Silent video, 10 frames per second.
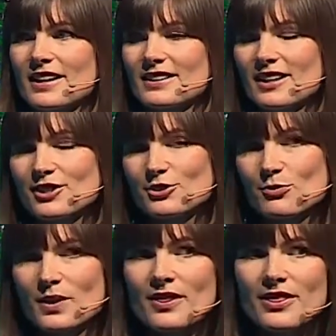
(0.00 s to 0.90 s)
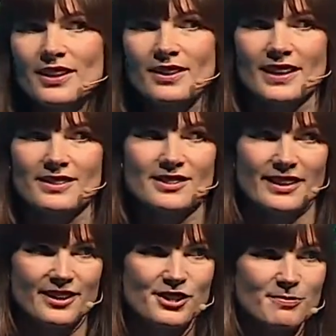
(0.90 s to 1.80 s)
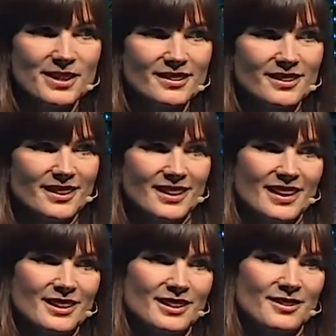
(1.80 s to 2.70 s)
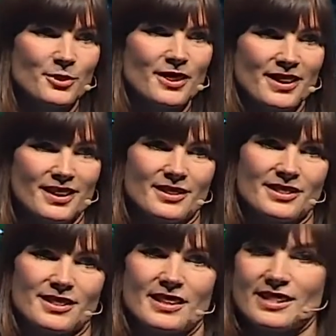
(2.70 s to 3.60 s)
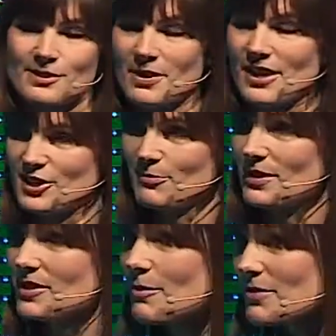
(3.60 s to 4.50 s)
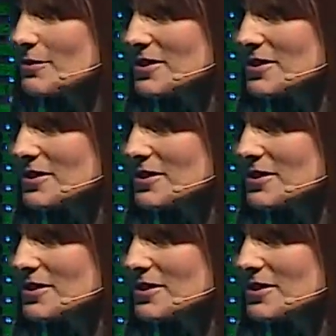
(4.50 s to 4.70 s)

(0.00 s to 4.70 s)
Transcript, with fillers: I do one thing that scares me and one thing that inspires me. Sometimes